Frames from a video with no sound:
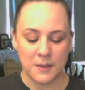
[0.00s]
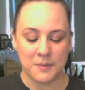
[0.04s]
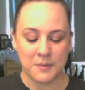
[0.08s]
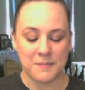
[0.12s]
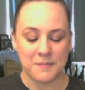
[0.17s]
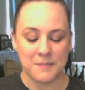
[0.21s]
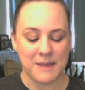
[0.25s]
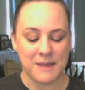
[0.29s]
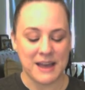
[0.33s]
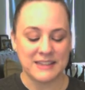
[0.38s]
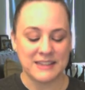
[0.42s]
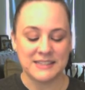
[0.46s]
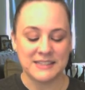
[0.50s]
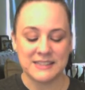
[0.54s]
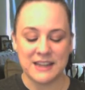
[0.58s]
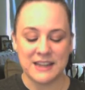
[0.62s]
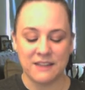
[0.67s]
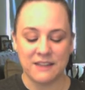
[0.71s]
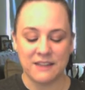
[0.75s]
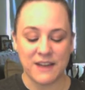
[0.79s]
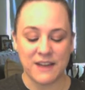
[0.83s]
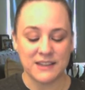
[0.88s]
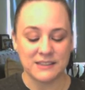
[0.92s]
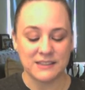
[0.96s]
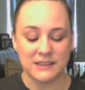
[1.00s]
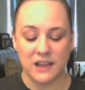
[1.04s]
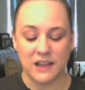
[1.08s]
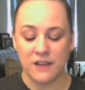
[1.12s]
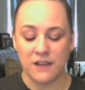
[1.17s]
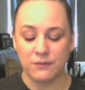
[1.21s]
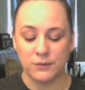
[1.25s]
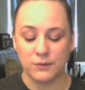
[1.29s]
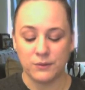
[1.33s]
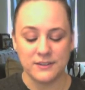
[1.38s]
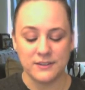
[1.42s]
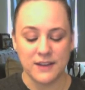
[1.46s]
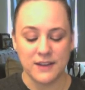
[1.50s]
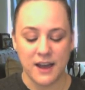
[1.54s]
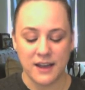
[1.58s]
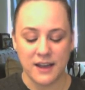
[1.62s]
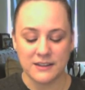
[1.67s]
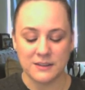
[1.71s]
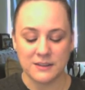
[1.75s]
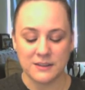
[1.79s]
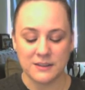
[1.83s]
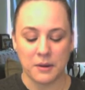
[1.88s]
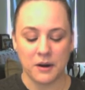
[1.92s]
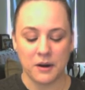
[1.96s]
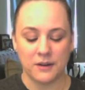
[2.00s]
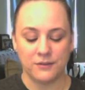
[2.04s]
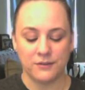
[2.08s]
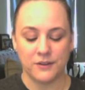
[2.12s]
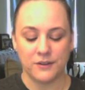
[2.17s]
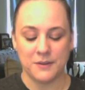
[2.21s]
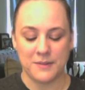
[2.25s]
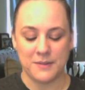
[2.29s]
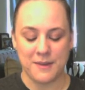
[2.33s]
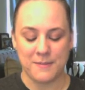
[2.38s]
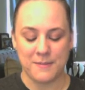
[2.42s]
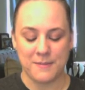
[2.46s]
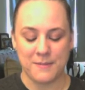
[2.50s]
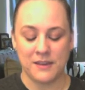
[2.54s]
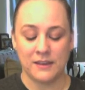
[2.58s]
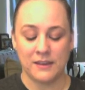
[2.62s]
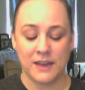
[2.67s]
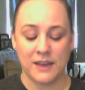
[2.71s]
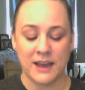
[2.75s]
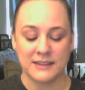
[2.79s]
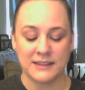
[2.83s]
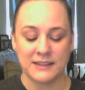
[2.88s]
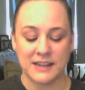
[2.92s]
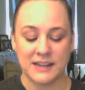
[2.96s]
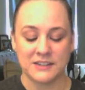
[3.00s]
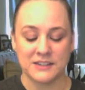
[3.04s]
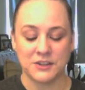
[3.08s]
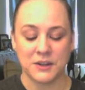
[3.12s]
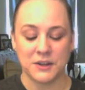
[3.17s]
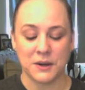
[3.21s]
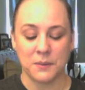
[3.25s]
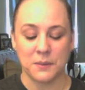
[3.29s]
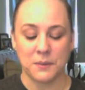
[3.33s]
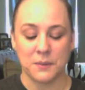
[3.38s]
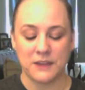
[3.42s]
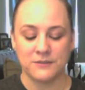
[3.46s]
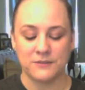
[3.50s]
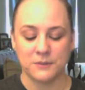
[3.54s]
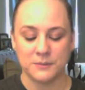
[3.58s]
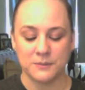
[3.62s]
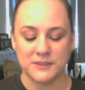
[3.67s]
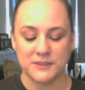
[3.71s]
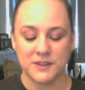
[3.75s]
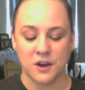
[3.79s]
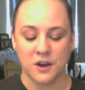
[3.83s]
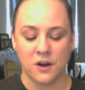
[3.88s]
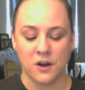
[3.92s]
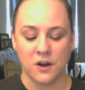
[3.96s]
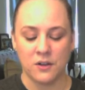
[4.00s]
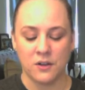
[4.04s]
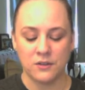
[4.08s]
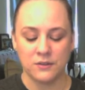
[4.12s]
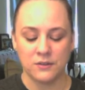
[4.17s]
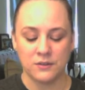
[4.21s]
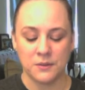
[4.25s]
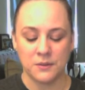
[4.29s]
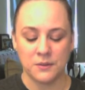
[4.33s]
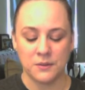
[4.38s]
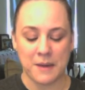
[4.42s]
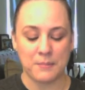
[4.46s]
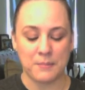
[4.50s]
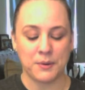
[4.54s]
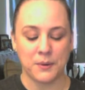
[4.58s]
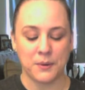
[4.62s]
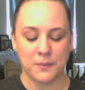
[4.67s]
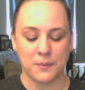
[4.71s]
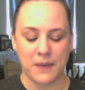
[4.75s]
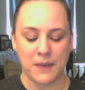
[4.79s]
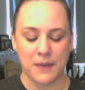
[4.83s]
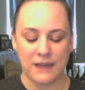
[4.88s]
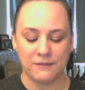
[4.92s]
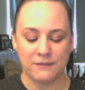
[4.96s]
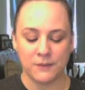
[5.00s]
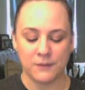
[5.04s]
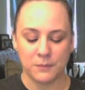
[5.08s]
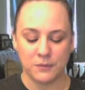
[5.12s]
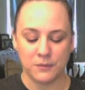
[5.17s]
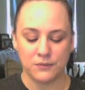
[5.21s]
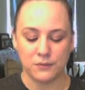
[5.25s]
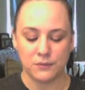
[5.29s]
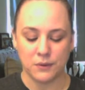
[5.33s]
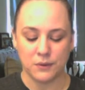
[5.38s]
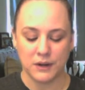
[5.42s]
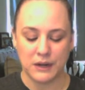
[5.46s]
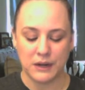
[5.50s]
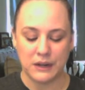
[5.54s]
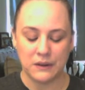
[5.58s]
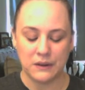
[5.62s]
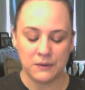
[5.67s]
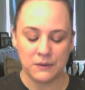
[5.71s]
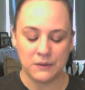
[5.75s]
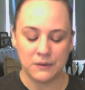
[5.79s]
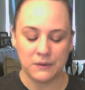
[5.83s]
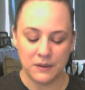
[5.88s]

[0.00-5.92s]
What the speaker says: But my steadfast love will not depart from him, as I took it away from Saul, whom I put away from before you.